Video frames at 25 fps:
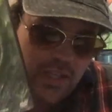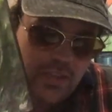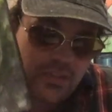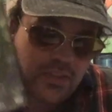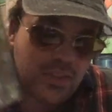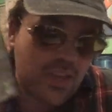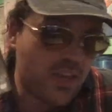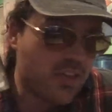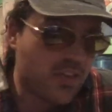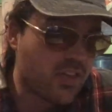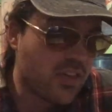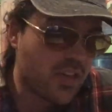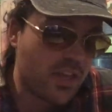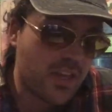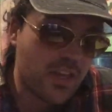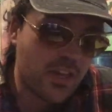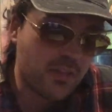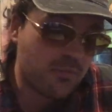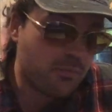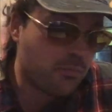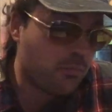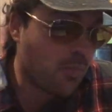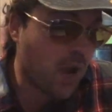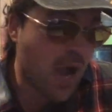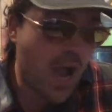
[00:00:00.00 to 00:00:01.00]
This
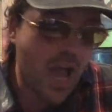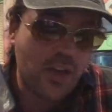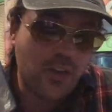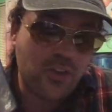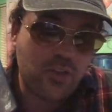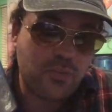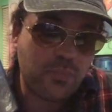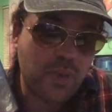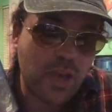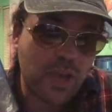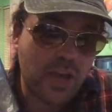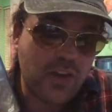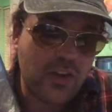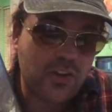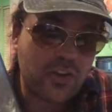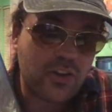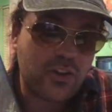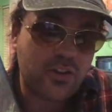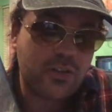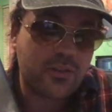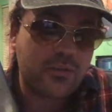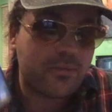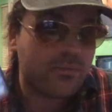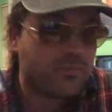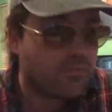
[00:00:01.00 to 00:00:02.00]
is miles
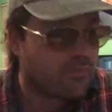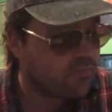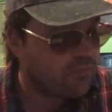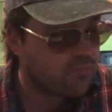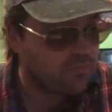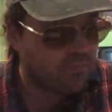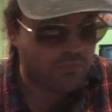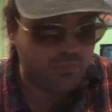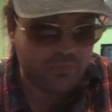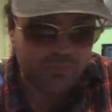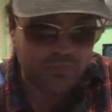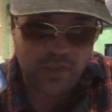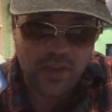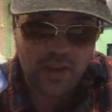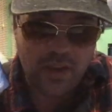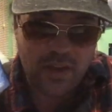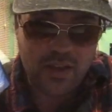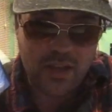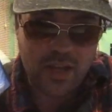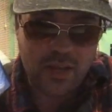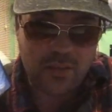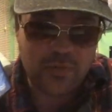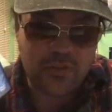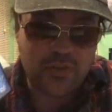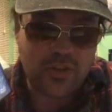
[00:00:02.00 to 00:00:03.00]
better.
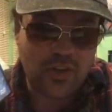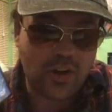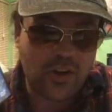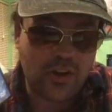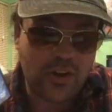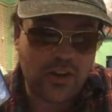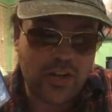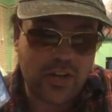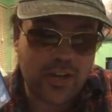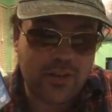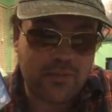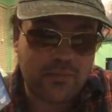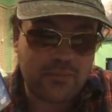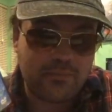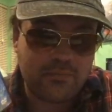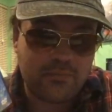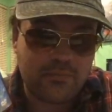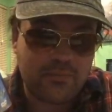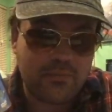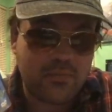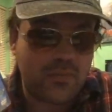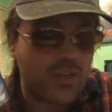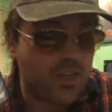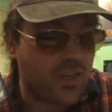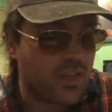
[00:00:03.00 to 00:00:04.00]
I'm sorry.
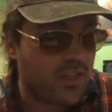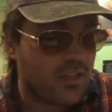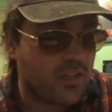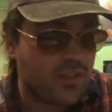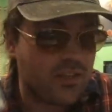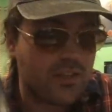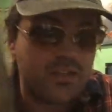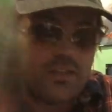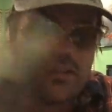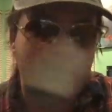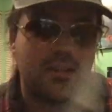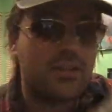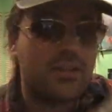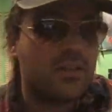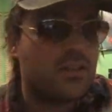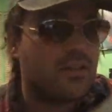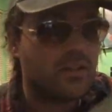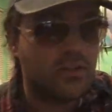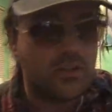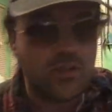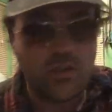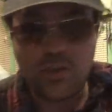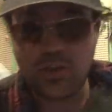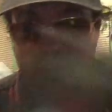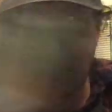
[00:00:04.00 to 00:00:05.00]

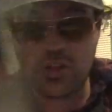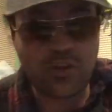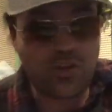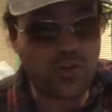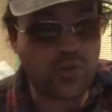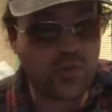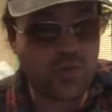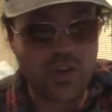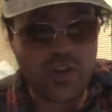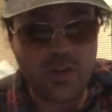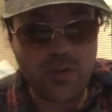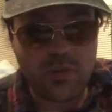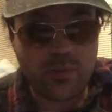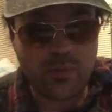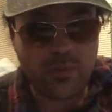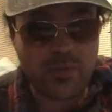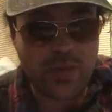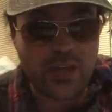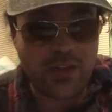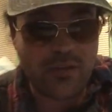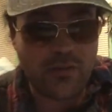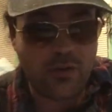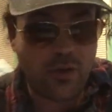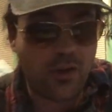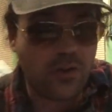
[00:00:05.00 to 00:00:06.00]
You can disagree with
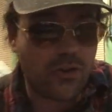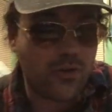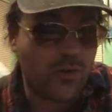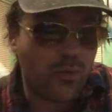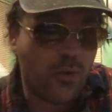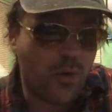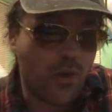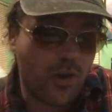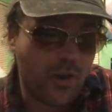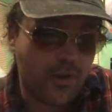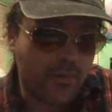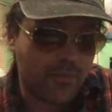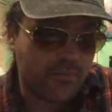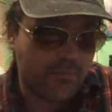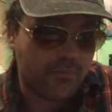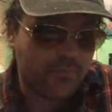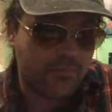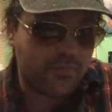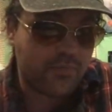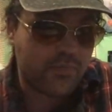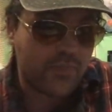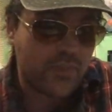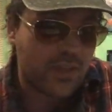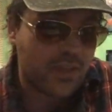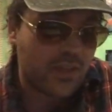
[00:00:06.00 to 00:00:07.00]
me all you want.
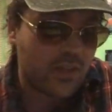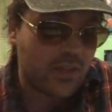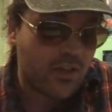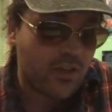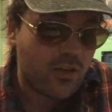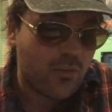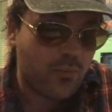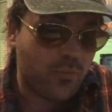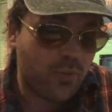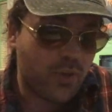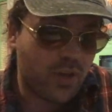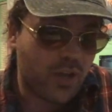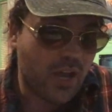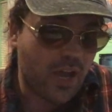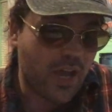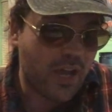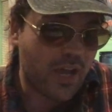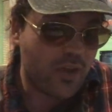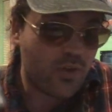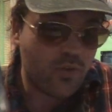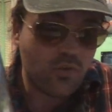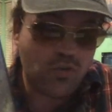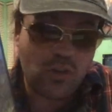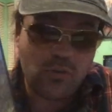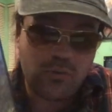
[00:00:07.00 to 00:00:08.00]
But I
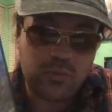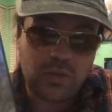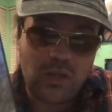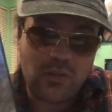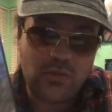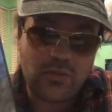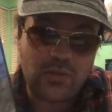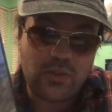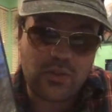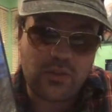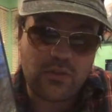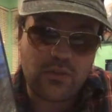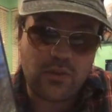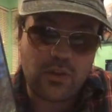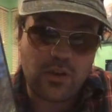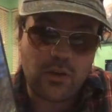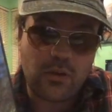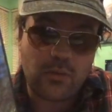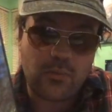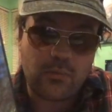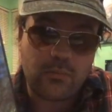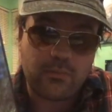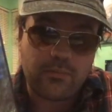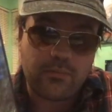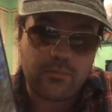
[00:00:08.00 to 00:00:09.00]
grew up loving this
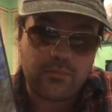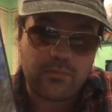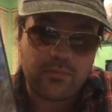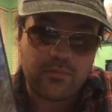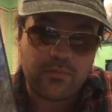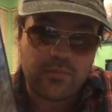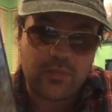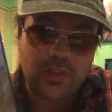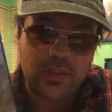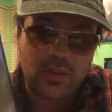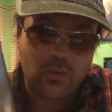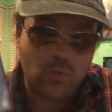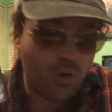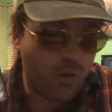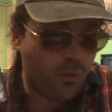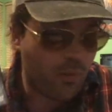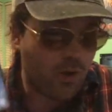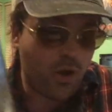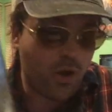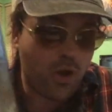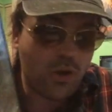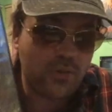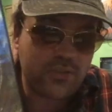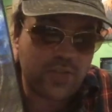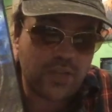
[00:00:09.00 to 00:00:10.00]
film. One of my
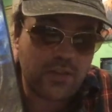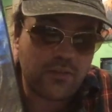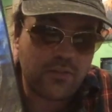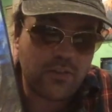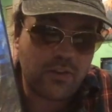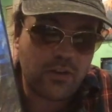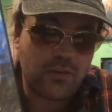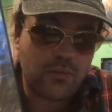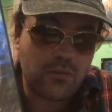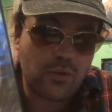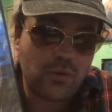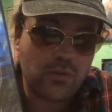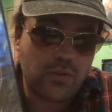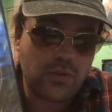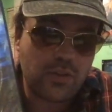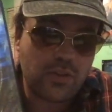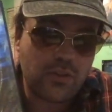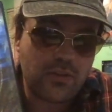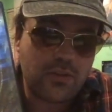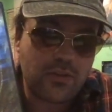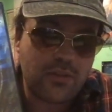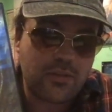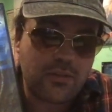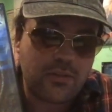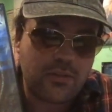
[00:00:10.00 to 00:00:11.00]
all-time favorite
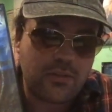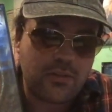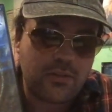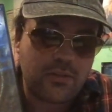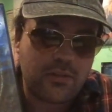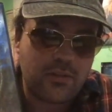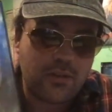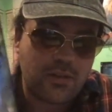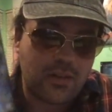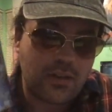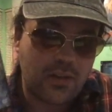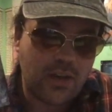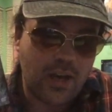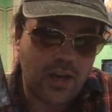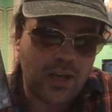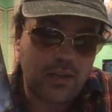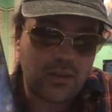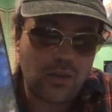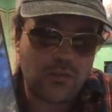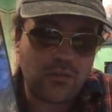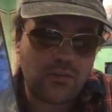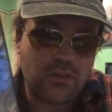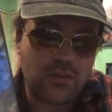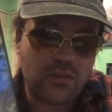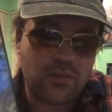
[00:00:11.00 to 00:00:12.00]
movies. I
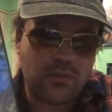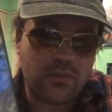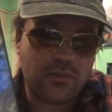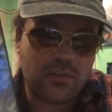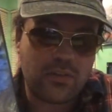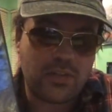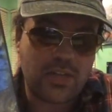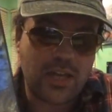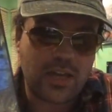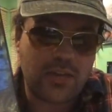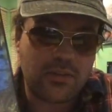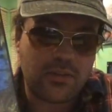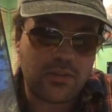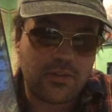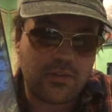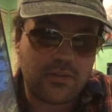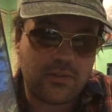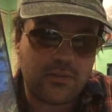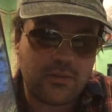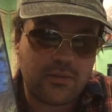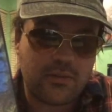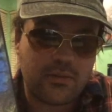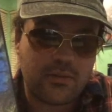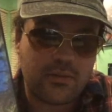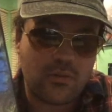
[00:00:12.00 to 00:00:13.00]
love this film to death.
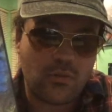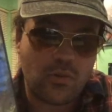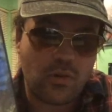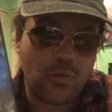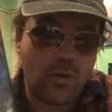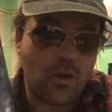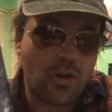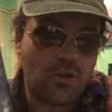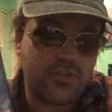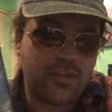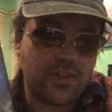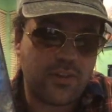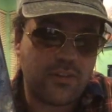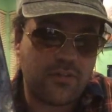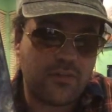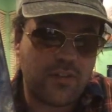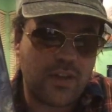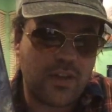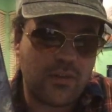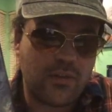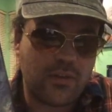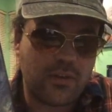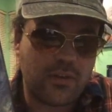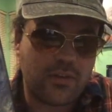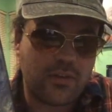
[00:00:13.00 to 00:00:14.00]
One of my all-time
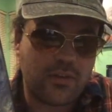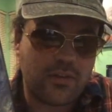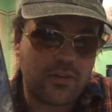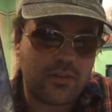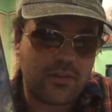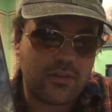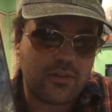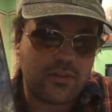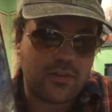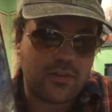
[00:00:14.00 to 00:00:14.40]
favorites.